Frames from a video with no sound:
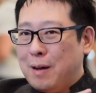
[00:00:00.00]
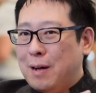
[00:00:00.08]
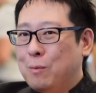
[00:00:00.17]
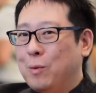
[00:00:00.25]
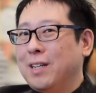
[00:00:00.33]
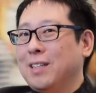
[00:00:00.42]

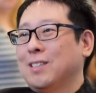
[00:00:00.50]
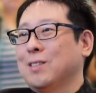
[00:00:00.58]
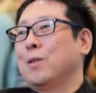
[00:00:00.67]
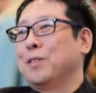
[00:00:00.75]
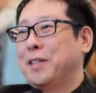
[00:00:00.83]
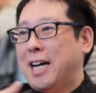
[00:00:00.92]
what is
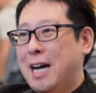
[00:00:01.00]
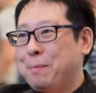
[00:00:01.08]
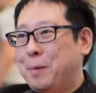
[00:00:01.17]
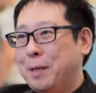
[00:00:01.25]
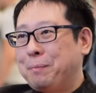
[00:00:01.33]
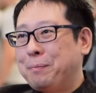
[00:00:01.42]
going to
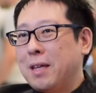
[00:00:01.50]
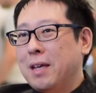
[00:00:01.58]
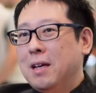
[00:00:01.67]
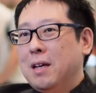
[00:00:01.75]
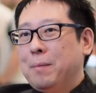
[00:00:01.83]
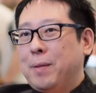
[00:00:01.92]
happen,
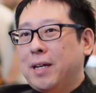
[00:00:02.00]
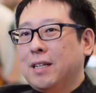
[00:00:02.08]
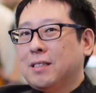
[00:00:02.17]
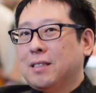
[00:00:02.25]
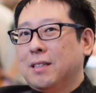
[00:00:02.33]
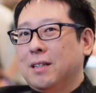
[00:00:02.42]

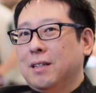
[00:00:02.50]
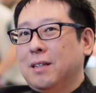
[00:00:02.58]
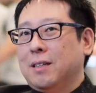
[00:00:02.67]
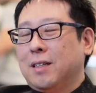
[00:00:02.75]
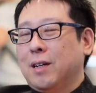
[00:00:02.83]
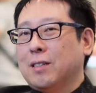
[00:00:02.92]
because
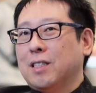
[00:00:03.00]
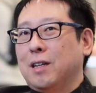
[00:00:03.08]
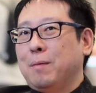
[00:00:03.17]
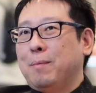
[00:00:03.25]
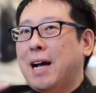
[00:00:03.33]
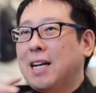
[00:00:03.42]
there's
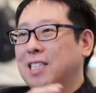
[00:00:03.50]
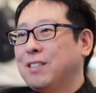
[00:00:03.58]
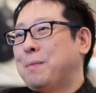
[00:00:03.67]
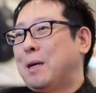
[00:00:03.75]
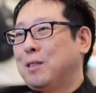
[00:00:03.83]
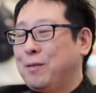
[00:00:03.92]
a massive
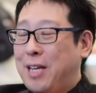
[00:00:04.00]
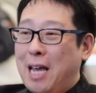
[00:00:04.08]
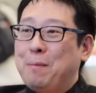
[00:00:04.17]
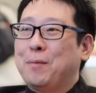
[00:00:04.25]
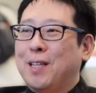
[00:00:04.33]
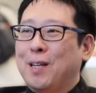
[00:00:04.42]
amount of
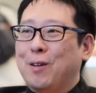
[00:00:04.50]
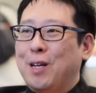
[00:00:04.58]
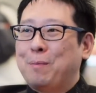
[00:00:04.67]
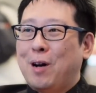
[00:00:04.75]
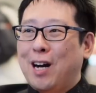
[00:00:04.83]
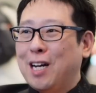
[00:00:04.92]
game theory
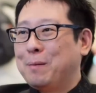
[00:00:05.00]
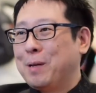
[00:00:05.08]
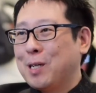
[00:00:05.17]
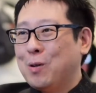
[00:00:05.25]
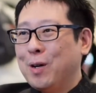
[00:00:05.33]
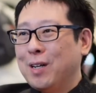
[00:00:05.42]
behind
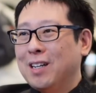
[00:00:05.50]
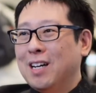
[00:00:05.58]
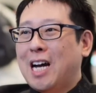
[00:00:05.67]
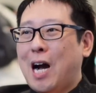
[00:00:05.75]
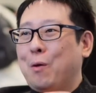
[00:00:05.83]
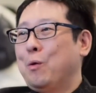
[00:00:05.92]
Bitcoin,
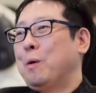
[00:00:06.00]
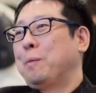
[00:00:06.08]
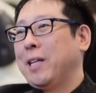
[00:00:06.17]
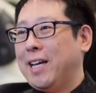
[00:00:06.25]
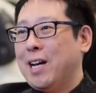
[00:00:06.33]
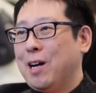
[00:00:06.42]
how it will
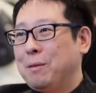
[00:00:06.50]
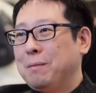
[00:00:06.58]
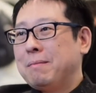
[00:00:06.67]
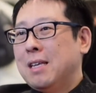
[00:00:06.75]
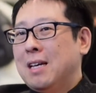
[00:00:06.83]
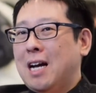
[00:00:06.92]
play out,
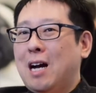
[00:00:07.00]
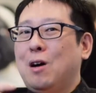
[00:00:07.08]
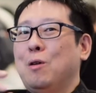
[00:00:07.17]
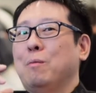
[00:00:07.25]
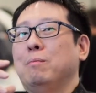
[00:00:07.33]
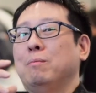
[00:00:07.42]

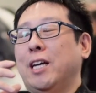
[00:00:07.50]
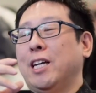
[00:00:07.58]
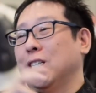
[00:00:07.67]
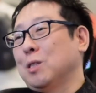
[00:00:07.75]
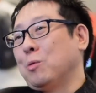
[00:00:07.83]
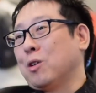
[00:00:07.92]
how
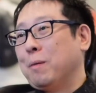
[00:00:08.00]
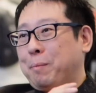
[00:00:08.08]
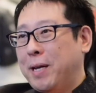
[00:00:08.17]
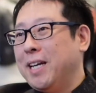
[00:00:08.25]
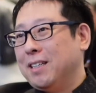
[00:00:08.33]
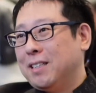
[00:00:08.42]
nations will
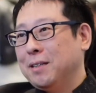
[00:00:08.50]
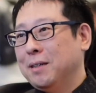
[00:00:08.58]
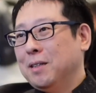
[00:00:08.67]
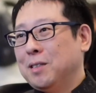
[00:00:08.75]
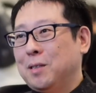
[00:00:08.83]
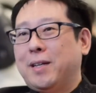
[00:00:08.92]
compete
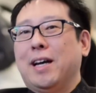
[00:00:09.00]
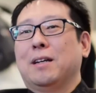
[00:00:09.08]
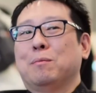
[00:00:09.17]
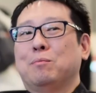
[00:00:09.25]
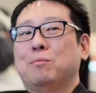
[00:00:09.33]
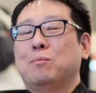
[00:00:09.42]
to get
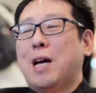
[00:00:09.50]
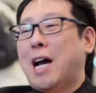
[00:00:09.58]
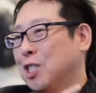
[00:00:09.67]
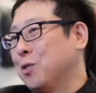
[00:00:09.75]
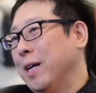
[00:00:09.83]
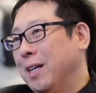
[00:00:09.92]

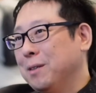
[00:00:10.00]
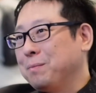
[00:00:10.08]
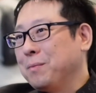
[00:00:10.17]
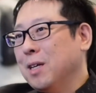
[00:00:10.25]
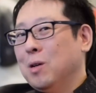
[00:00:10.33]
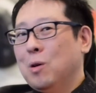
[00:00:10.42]
hash rate
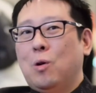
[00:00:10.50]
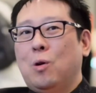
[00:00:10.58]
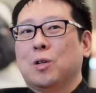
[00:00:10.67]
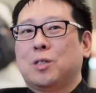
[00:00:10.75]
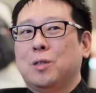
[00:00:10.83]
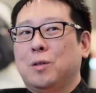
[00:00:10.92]

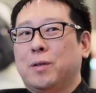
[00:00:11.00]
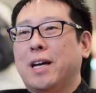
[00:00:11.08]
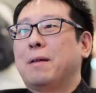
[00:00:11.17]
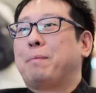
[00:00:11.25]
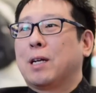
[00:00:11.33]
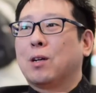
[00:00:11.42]
or to
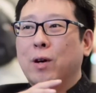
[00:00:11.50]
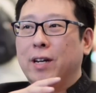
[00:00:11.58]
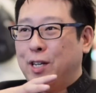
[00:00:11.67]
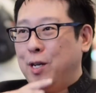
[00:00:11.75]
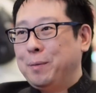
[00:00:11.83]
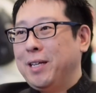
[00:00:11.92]
get Bitcoin
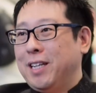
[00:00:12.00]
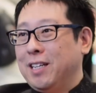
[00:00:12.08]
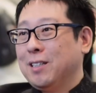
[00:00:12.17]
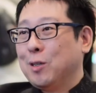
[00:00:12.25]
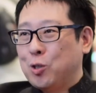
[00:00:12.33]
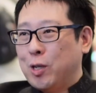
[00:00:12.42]
accumulated
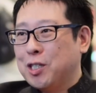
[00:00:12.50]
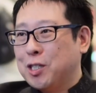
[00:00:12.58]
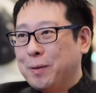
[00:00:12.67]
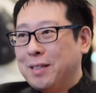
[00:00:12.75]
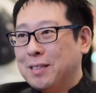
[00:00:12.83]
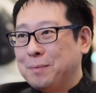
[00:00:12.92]
in their
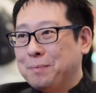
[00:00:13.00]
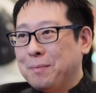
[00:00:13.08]
treasuries.